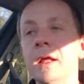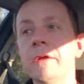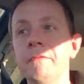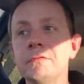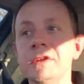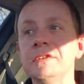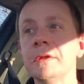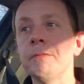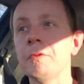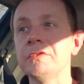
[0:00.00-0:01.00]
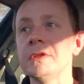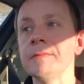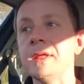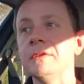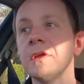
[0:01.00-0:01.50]
Now, the reason I bought this
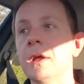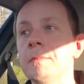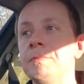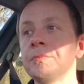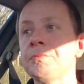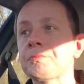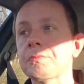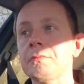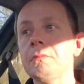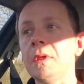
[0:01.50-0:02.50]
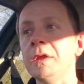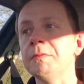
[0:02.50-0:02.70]
in the meantime